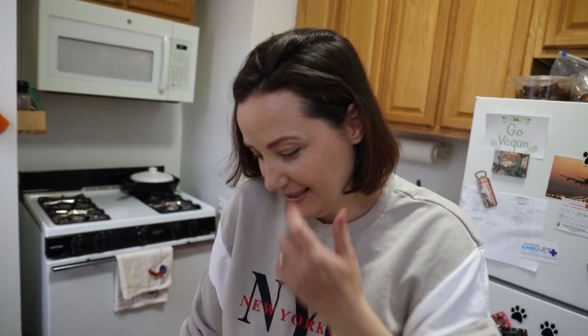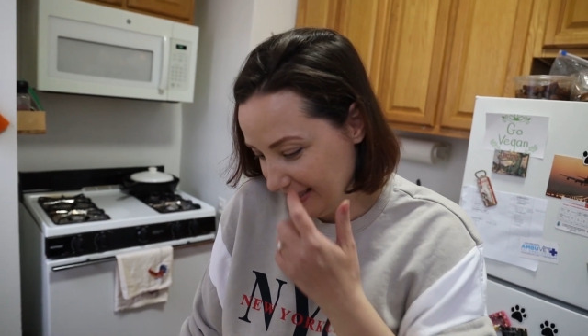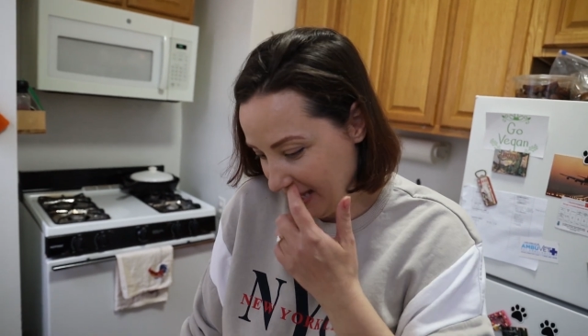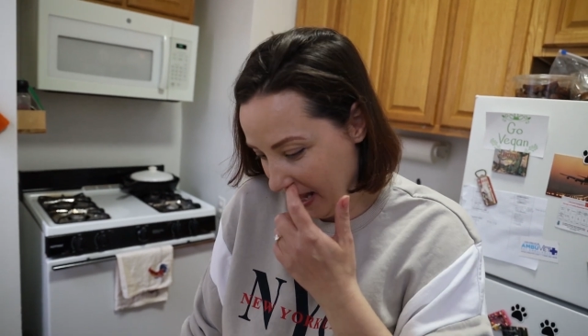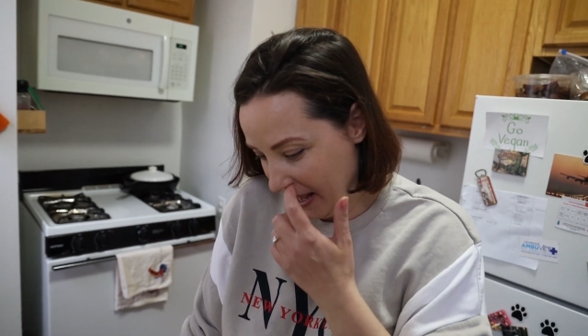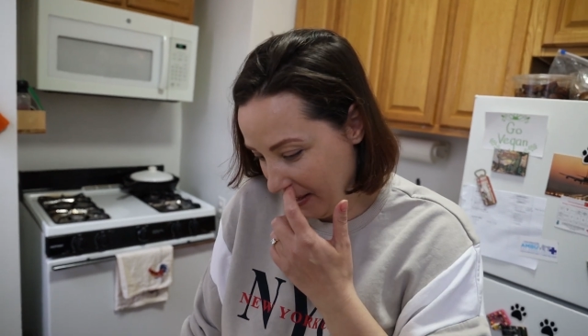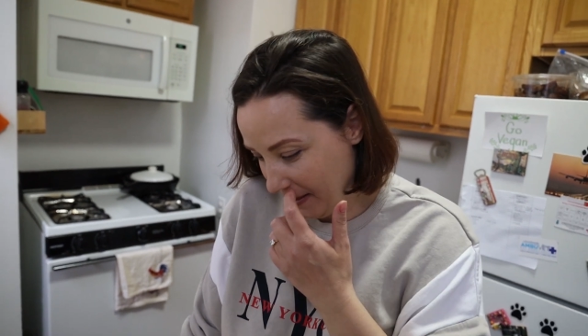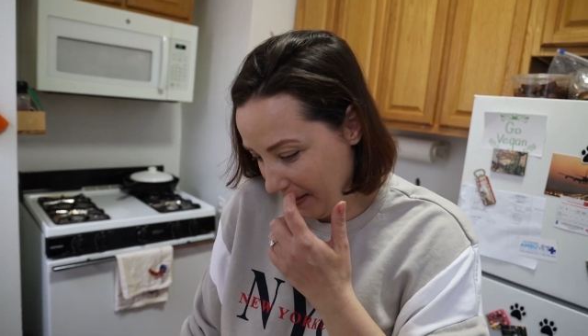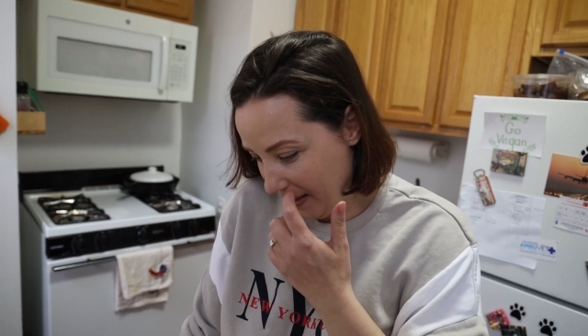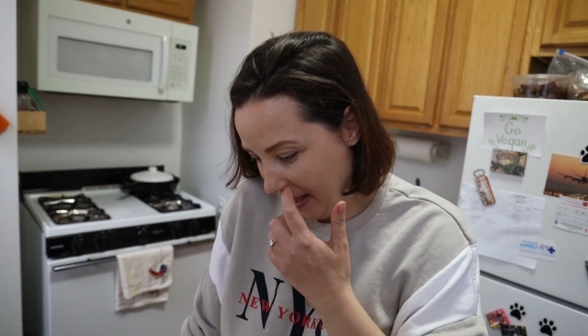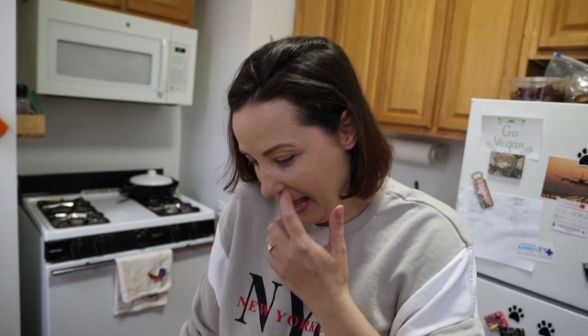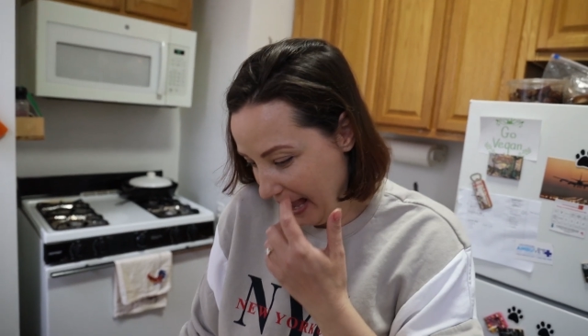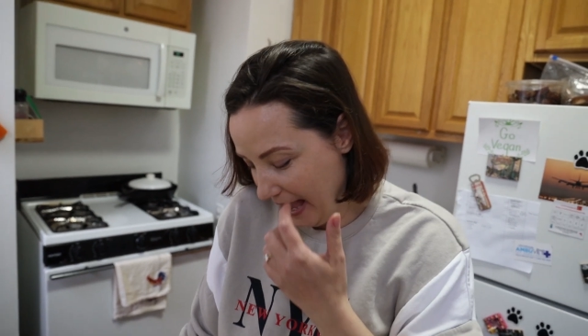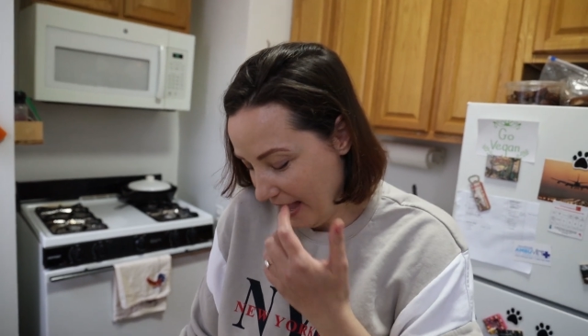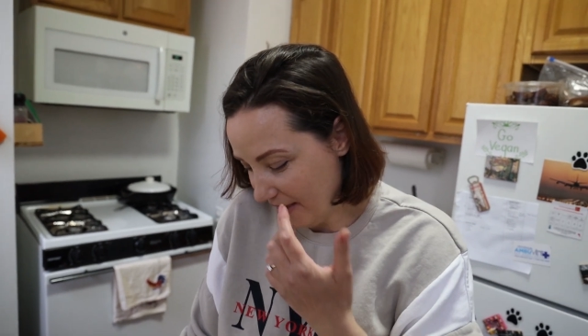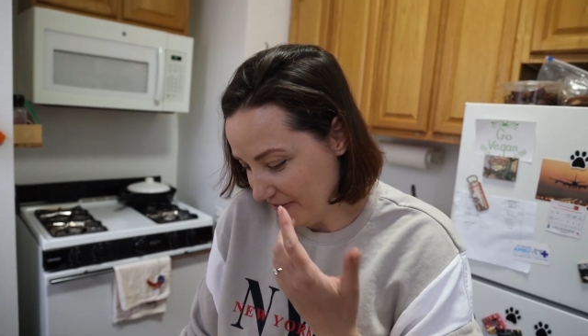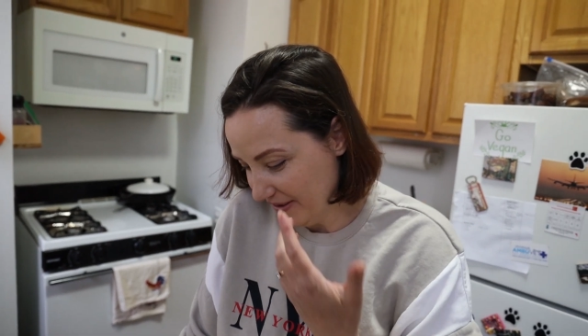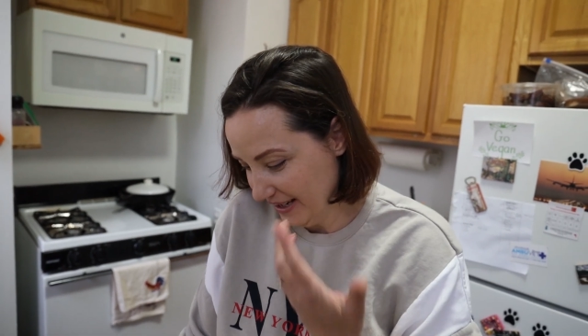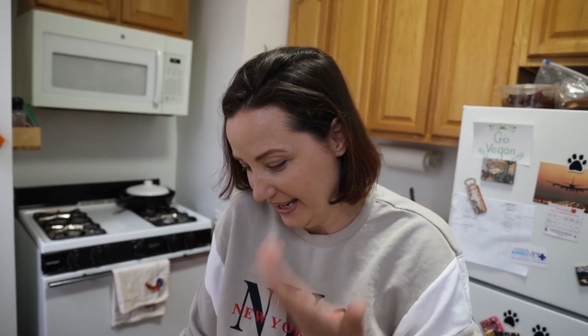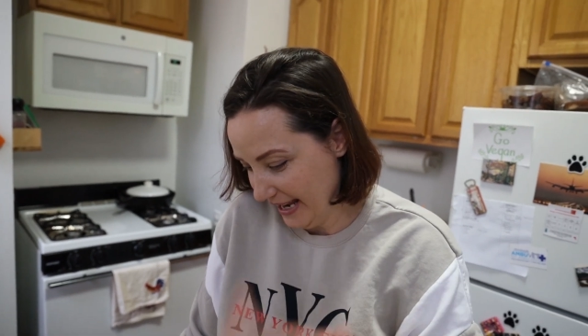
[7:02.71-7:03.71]
Like, I
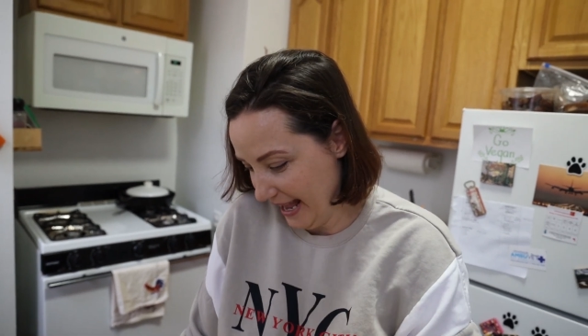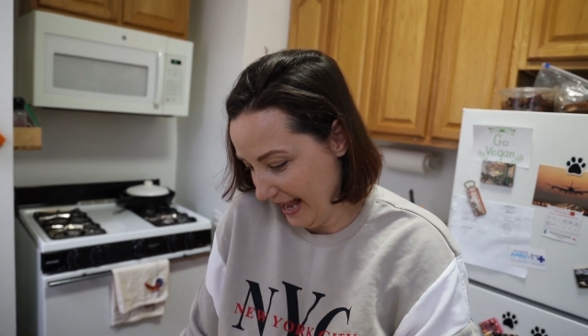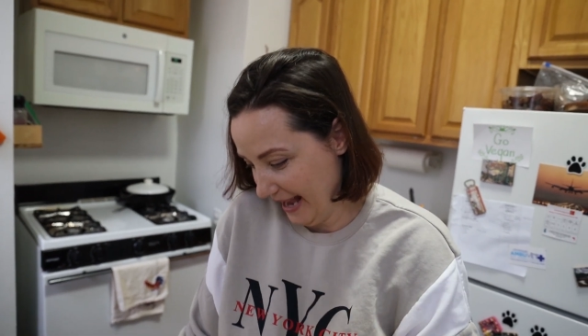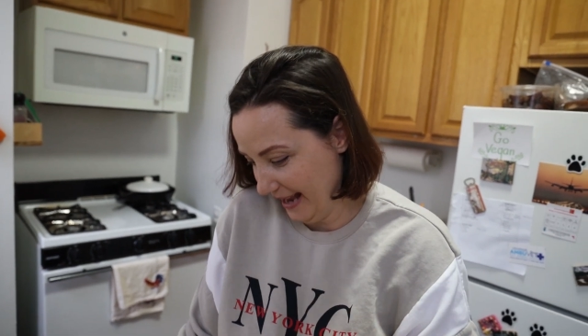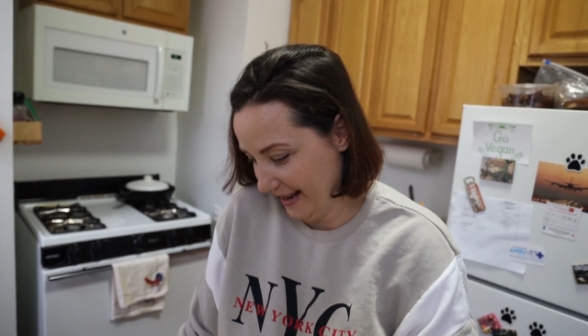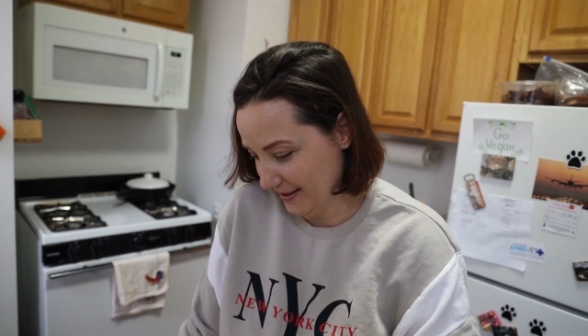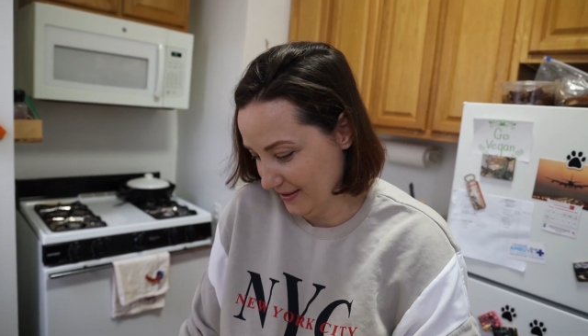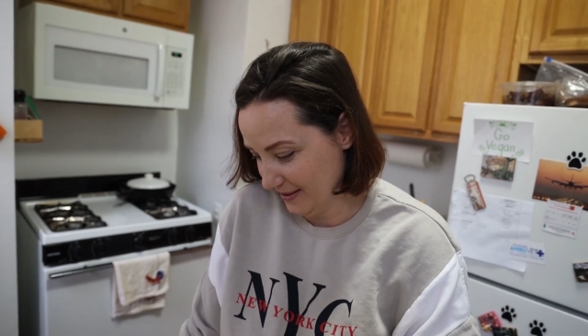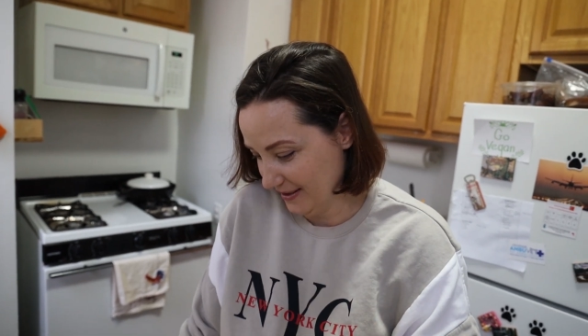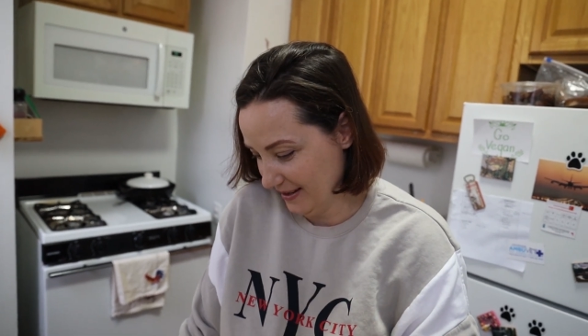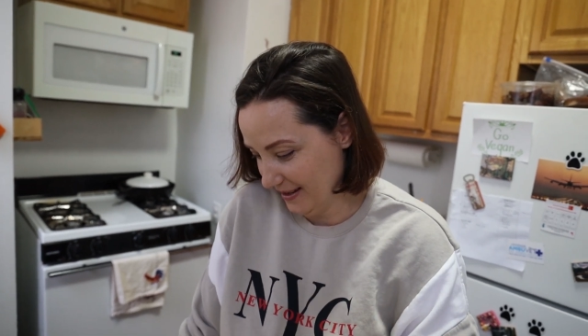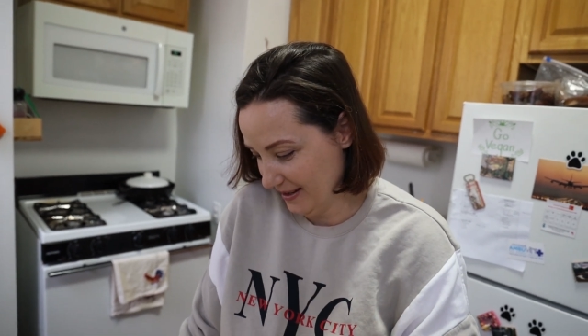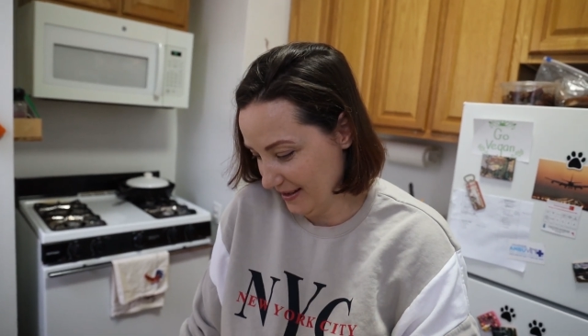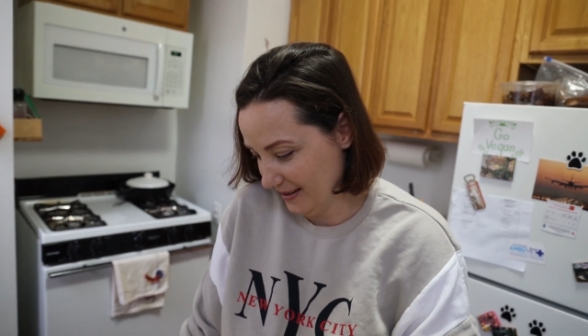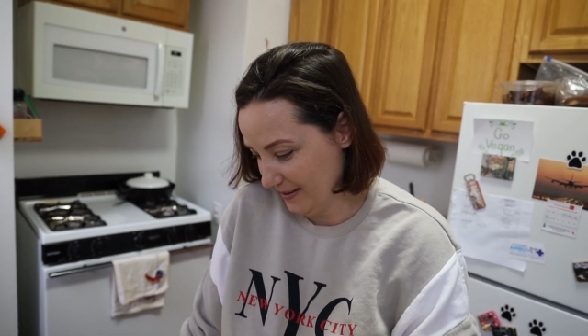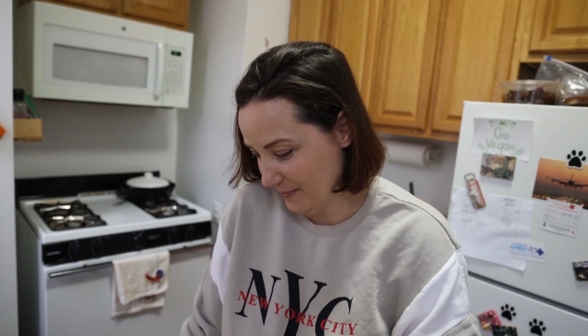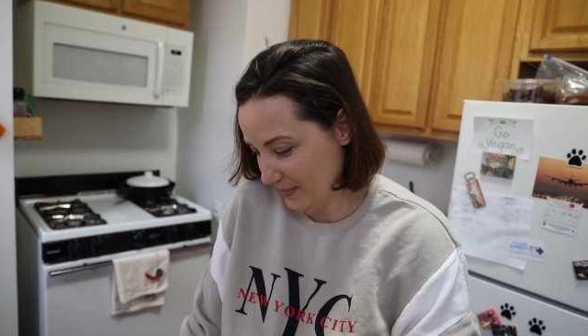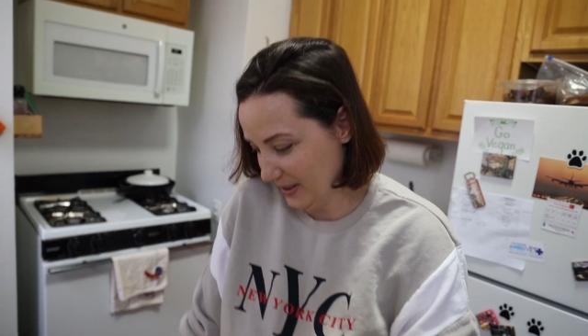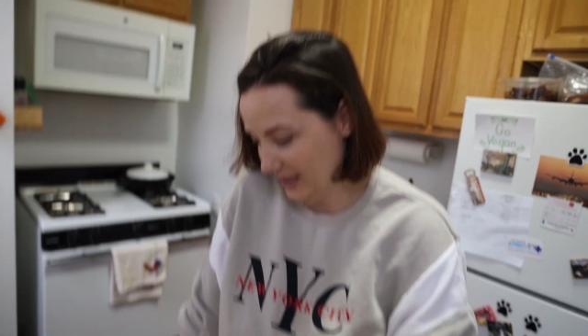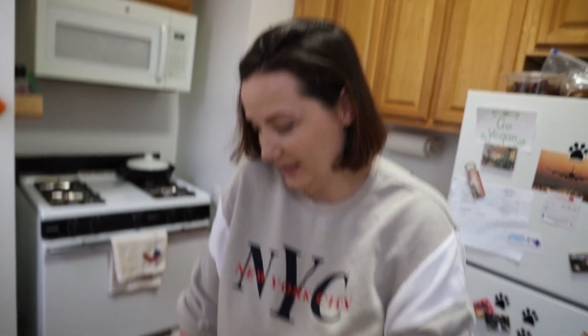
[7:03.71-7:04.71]
have an egg,
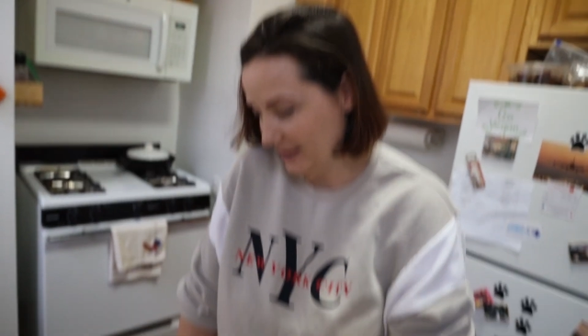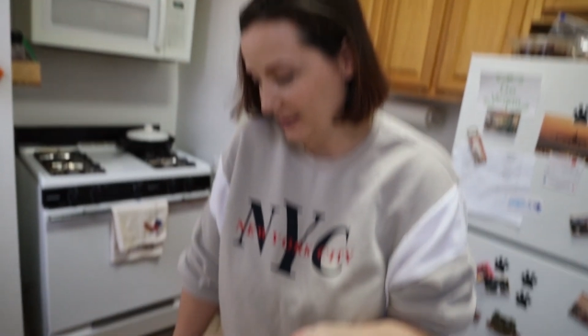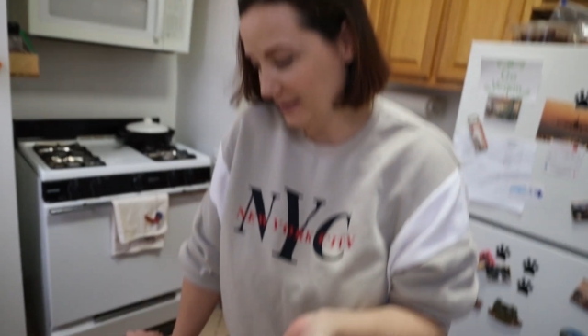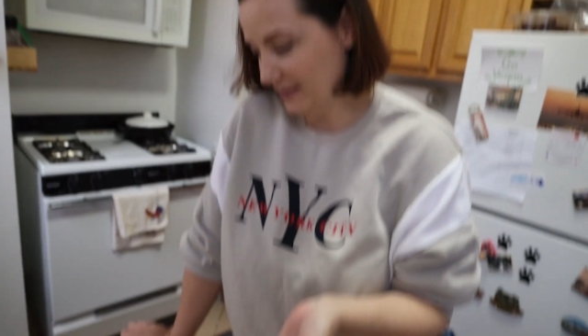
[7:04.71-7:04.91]
but